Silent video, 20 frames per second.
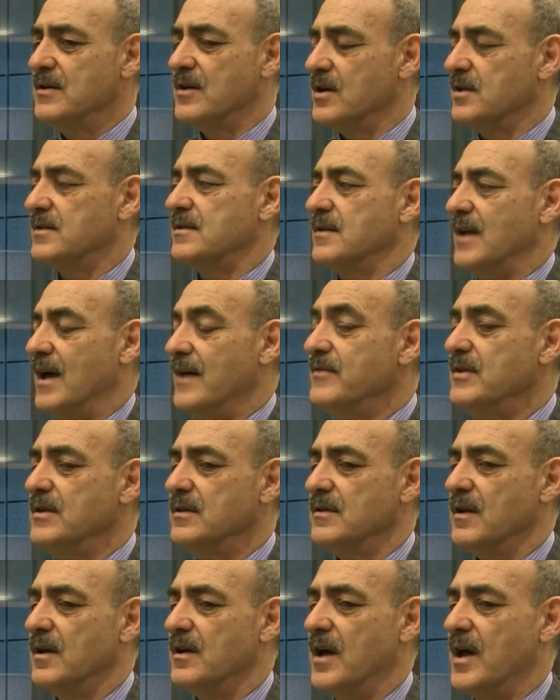got
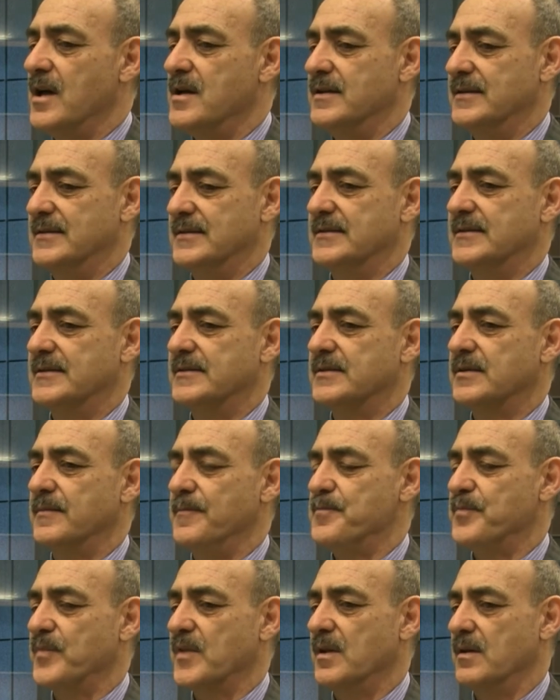having uh,
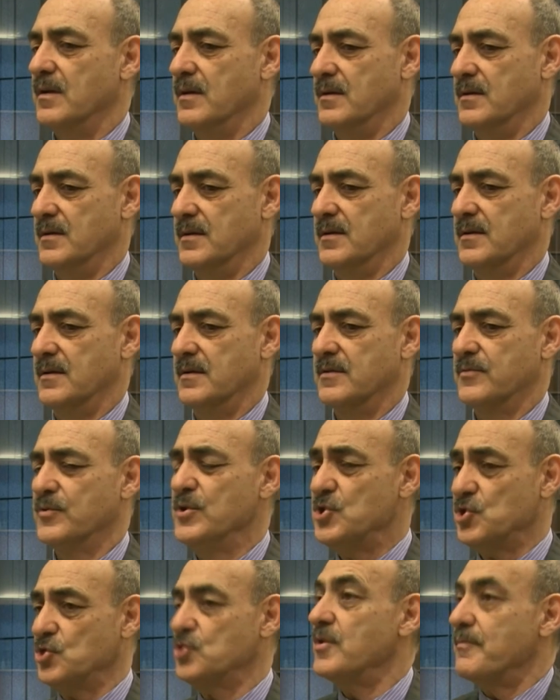uh,
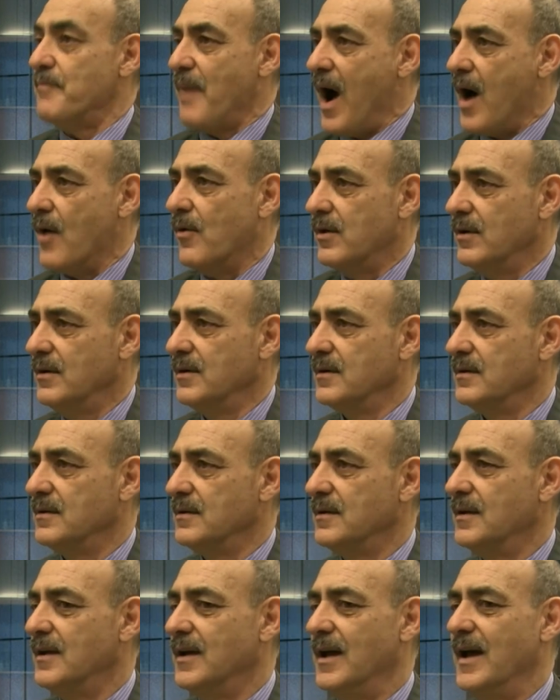reached the power,
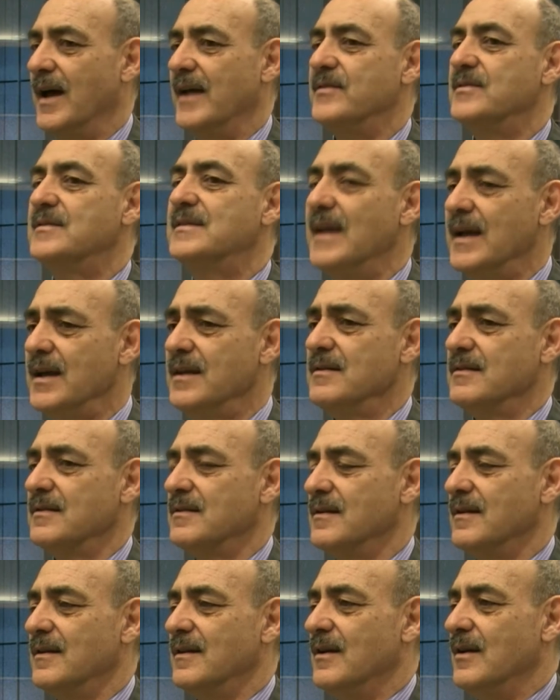and then
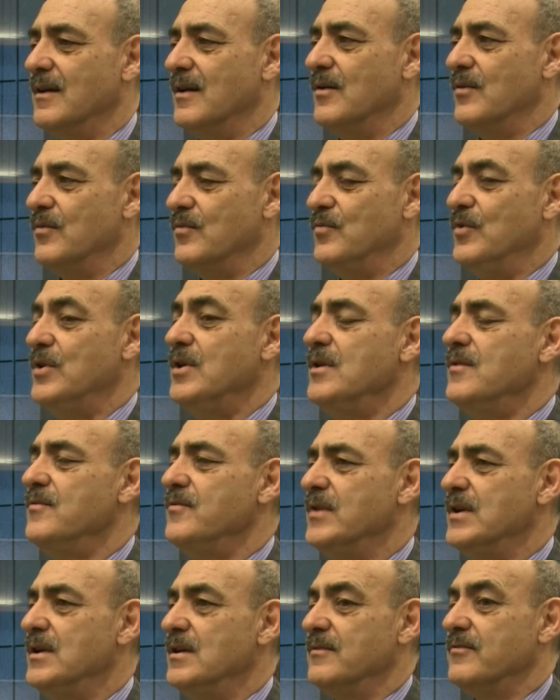we
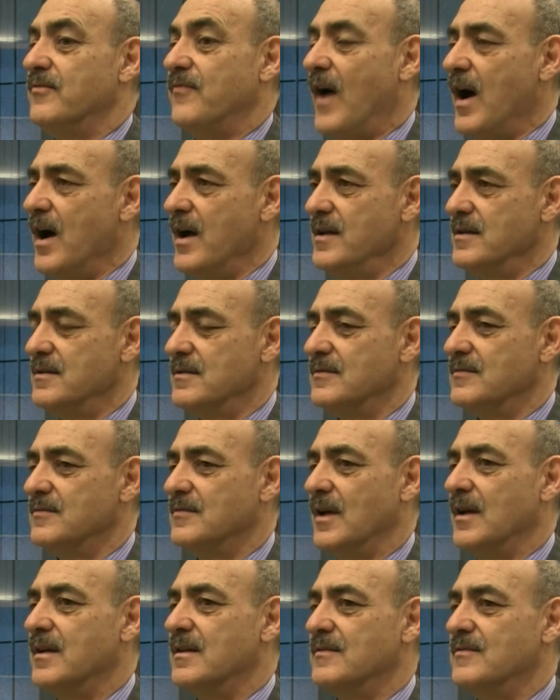will fight
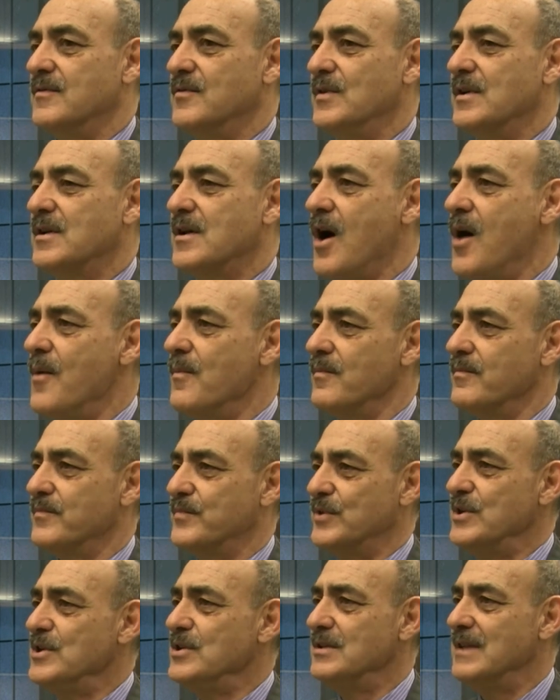and we will come
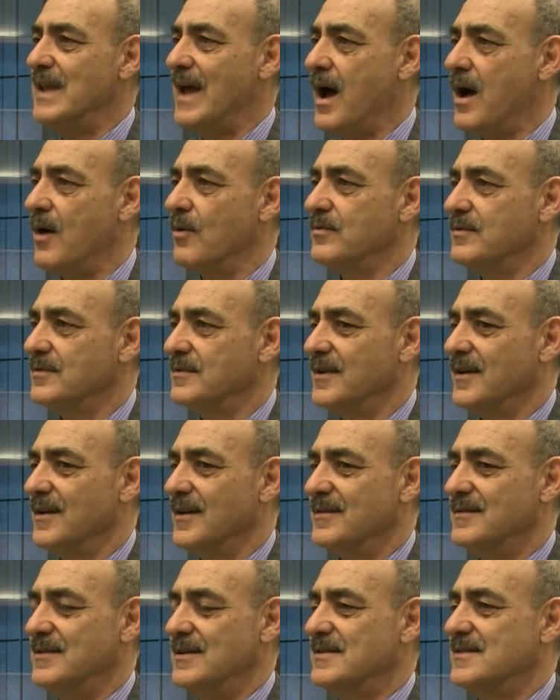bring down
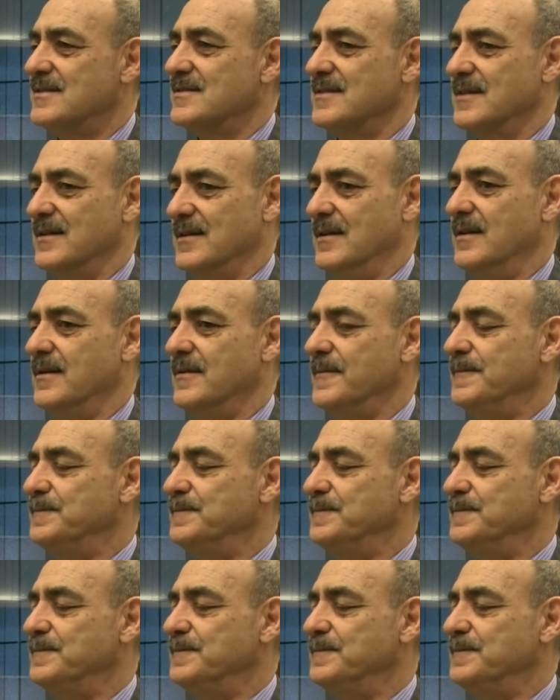this uh,